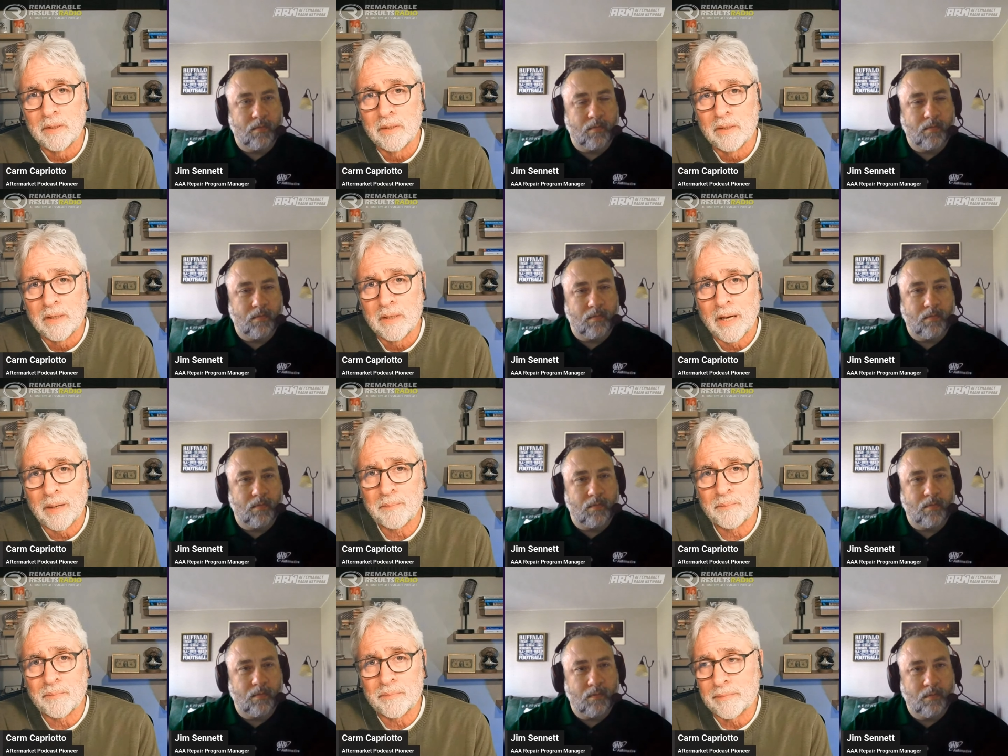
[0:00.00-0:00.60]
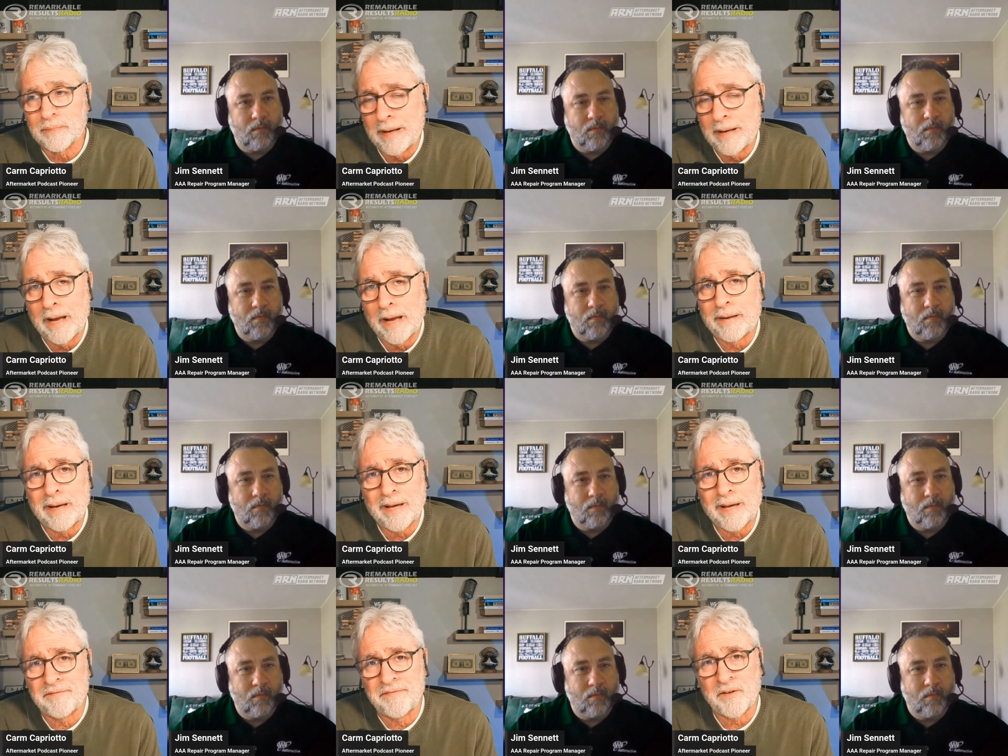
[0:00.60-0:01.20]
Speaker 1: I got
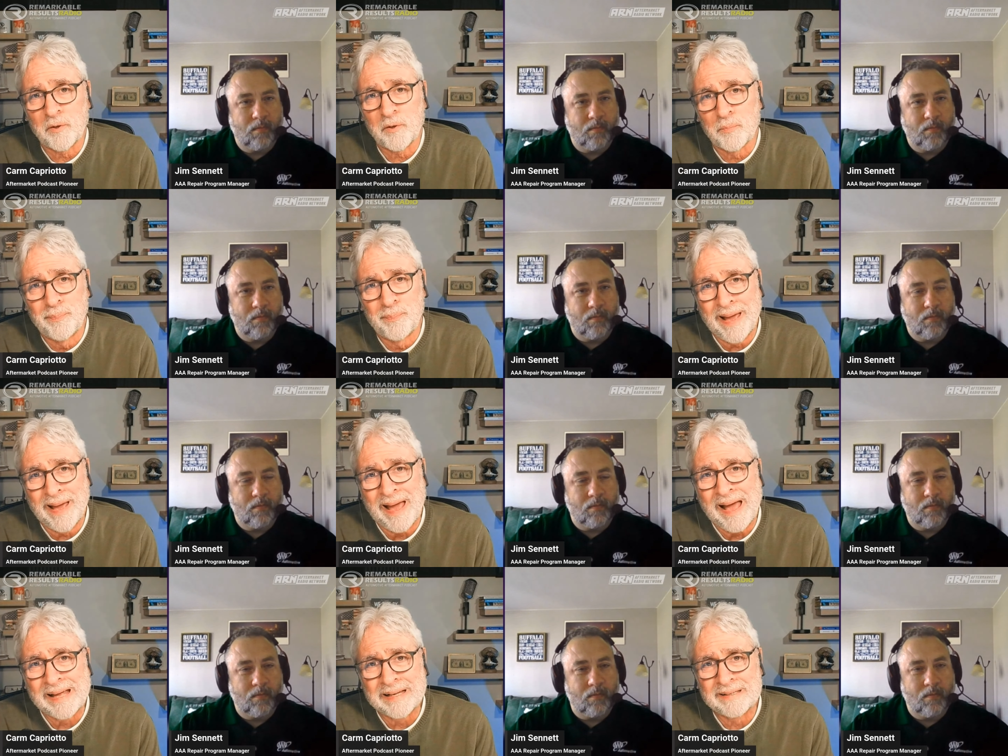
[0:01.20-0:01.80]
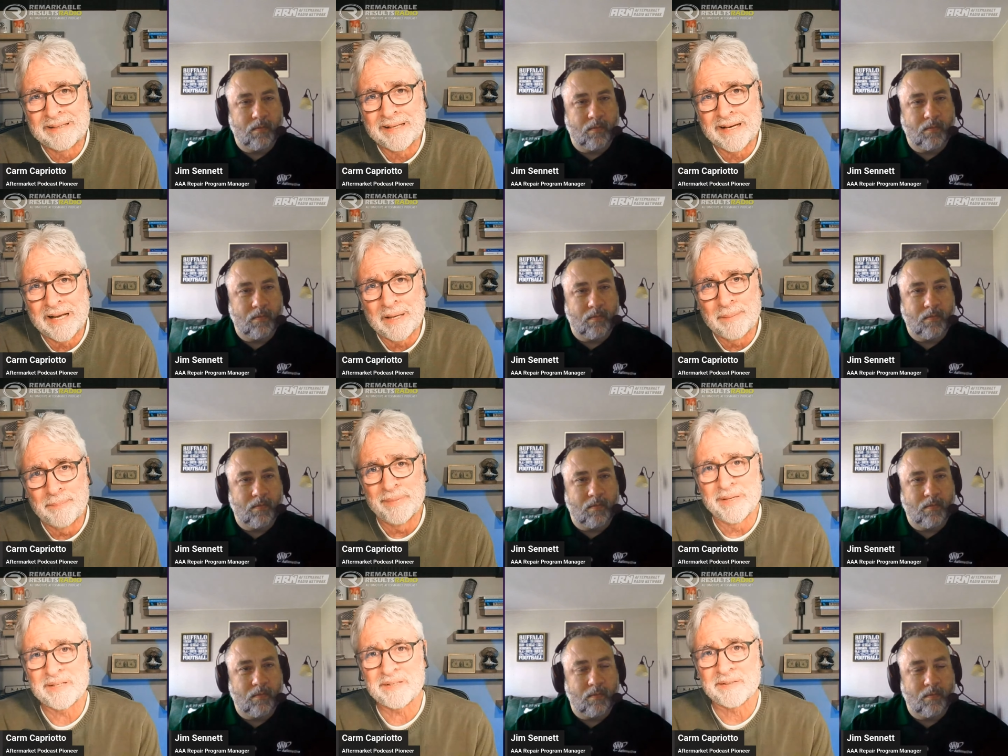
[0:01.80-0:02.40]
to feel bad that I
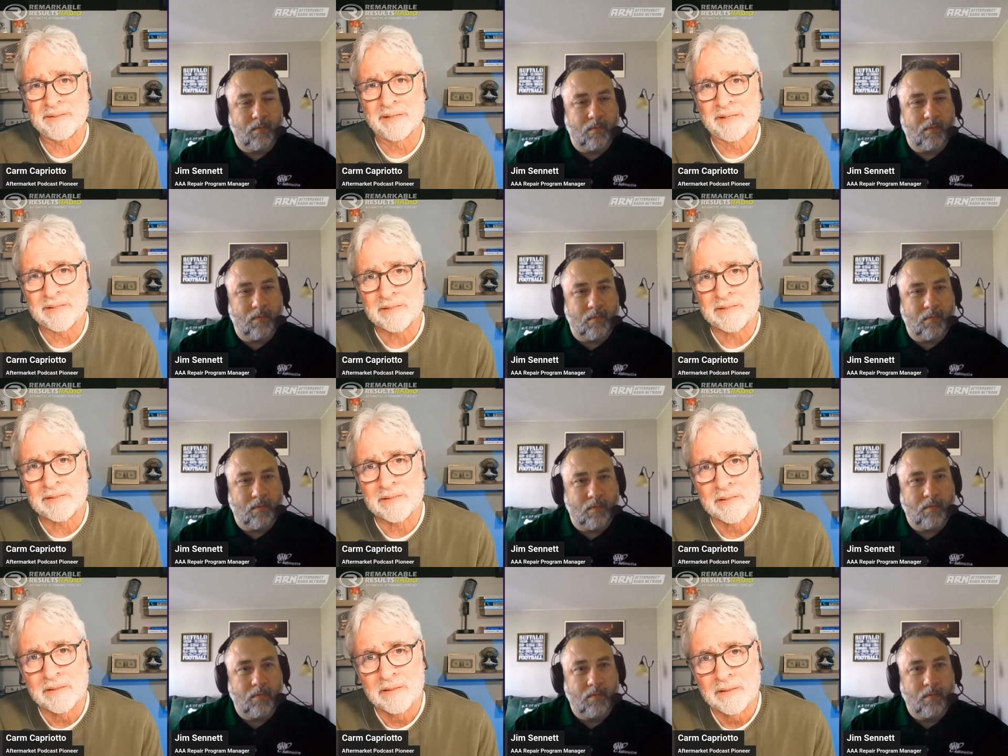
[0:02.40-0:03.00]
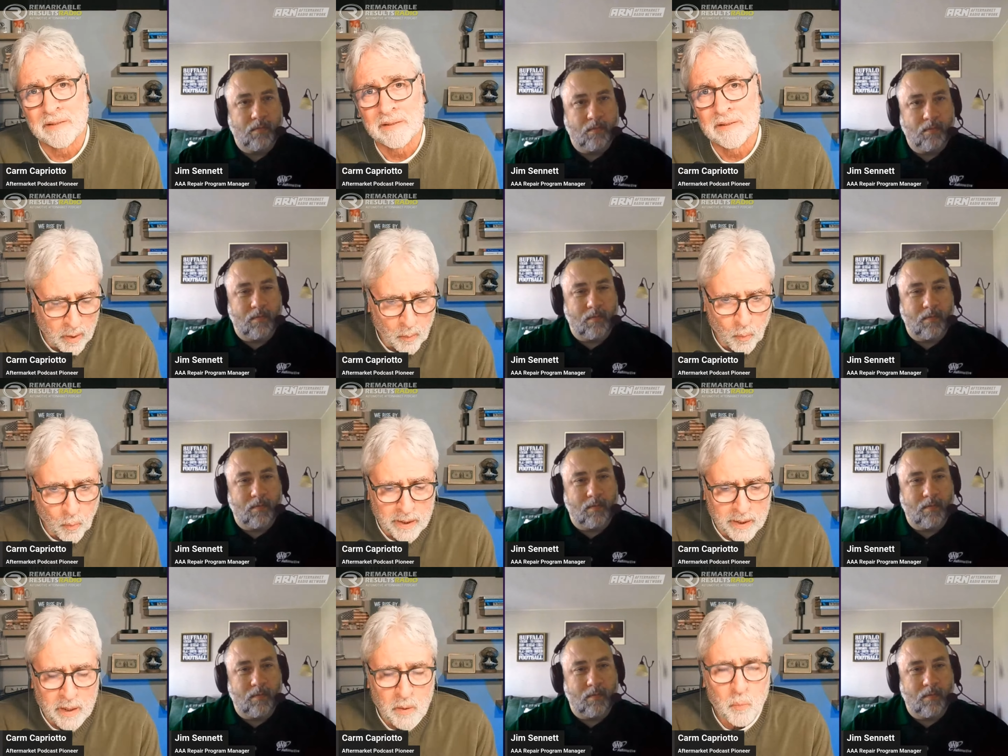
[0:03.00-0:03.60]
missed this. What
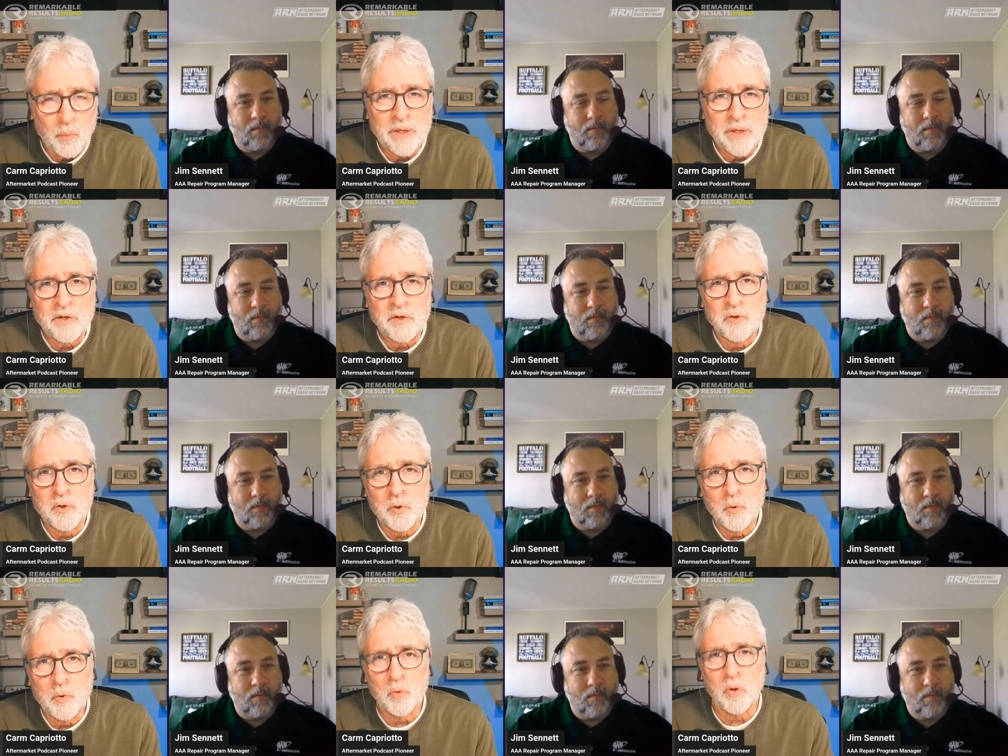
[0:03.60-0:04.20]
can we do